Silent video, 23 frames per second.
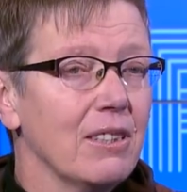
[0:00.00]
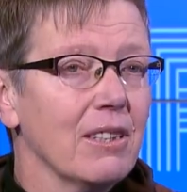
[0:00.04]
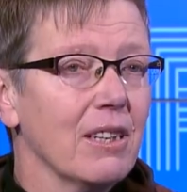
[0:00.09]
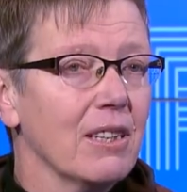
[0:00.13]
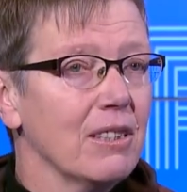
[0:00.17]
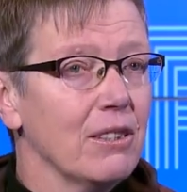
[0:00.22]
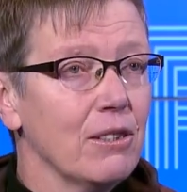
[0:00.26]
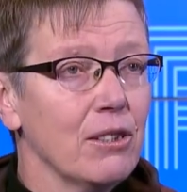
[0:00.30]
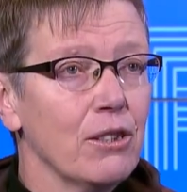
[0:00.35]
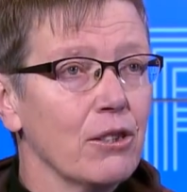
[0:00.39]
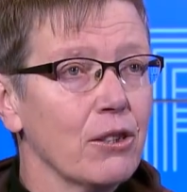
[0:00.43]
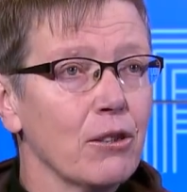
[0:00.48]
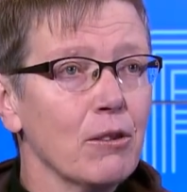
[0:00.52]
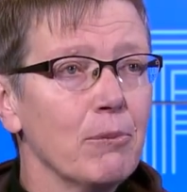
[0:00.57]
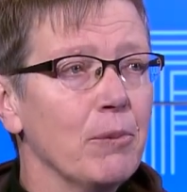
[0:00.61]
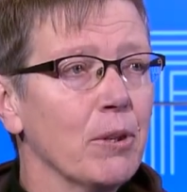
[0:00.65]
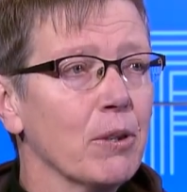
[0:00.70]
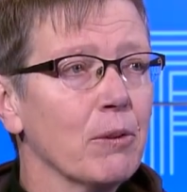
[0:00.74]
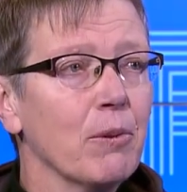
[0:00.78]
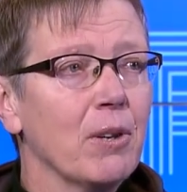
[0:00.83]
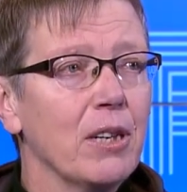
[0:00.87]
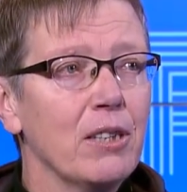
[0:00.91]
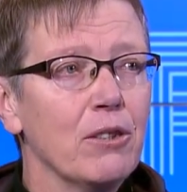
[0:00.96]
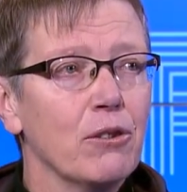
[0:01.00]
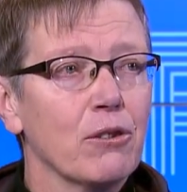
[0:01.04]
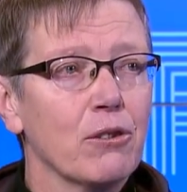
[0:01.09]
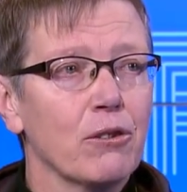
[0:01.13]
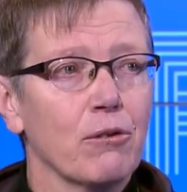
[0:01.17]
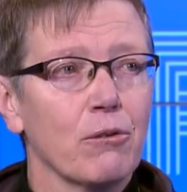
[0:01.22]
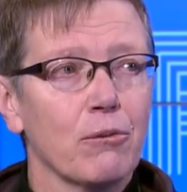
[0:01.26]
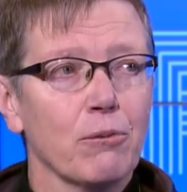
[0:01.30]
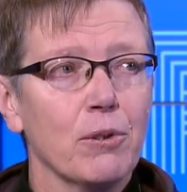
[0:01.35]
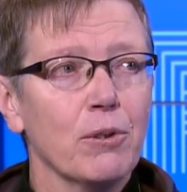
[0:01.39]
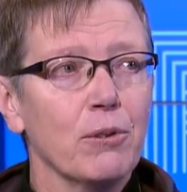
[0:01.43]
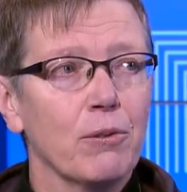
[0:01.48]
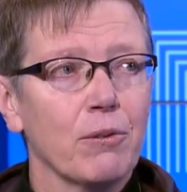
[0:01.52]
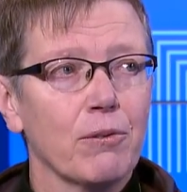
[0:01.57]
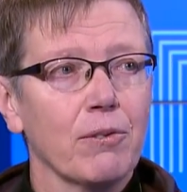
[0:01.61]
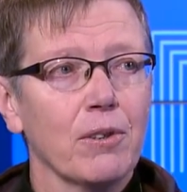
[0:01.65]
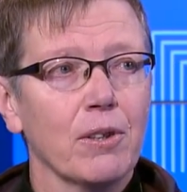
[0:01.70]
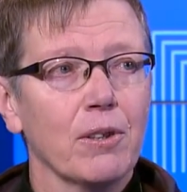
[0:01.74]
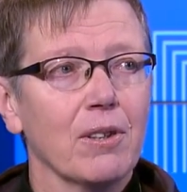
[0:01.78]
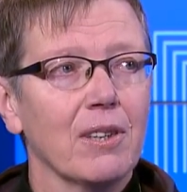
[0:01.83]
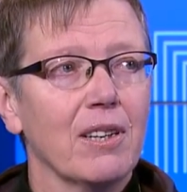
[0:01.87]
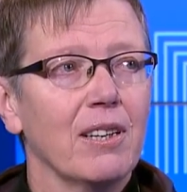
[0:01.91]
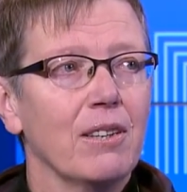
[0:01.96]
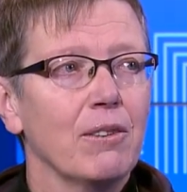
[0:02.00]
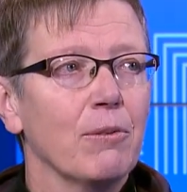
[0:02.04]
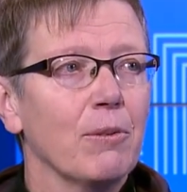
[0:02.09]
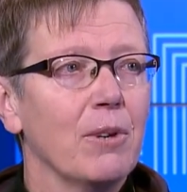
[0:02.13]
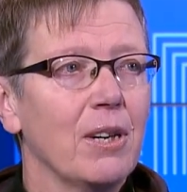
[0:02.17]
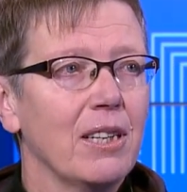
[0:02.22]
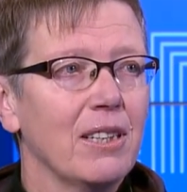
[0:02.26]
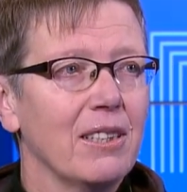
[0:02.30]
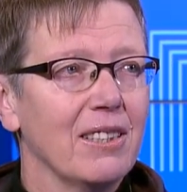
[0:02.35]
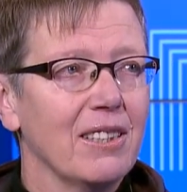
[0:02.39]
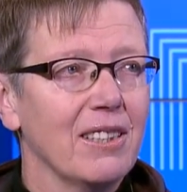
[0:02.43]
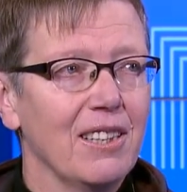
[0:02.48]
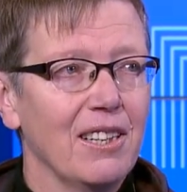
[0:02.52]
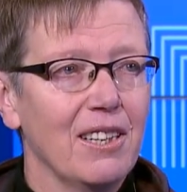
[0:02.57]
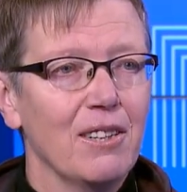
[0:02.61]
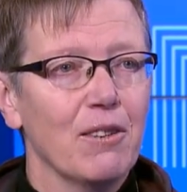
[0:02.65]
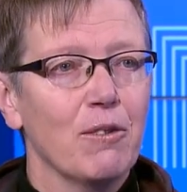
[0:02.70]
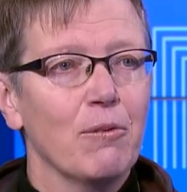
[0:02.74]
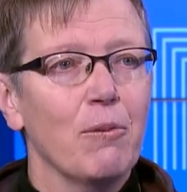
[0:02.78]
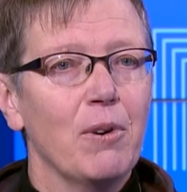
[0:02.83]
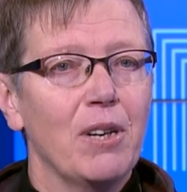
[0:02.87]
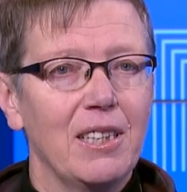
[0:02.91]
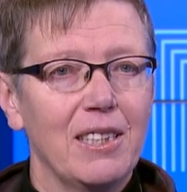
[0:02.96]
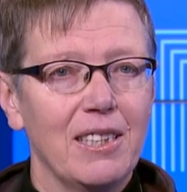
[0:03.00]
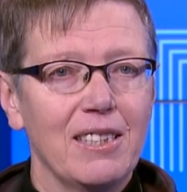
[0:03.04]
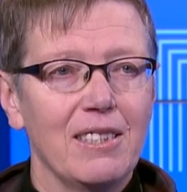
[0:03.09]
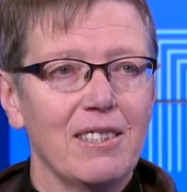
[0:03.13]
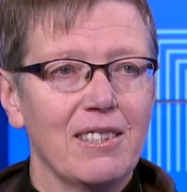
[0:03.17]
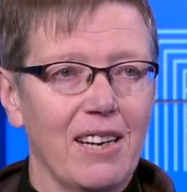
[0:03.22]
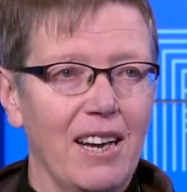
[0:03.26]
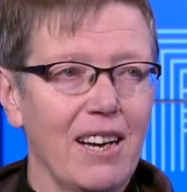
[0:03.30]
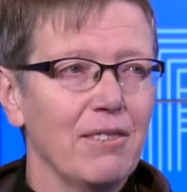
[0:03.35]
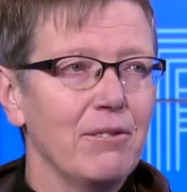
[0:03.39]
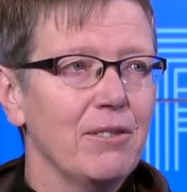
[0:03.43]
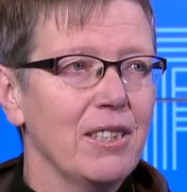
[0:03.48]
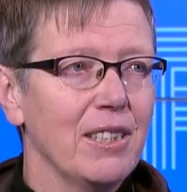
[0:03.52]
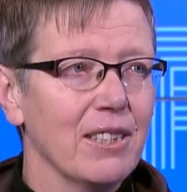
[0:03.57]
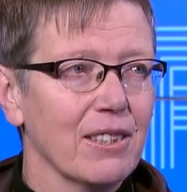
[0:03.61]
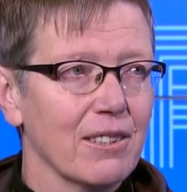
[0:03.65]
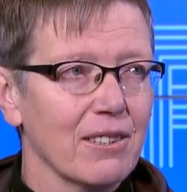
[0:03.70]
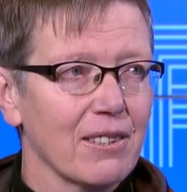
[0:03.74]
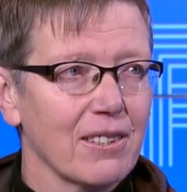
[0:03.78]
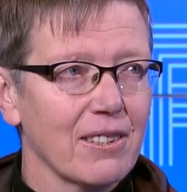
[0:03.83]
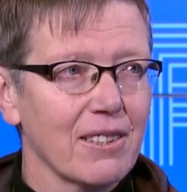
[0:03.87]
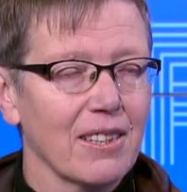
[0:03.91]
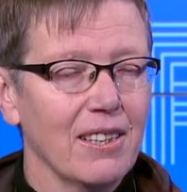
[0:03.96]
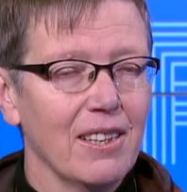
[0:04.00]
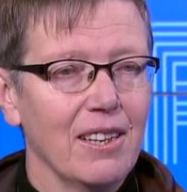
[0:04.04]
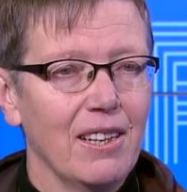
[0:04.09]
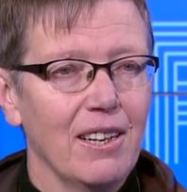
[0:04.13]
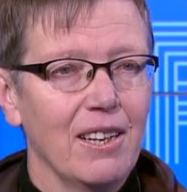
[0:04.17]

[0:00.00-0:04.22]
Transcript: uh, determine what is truthful and what what is evidence.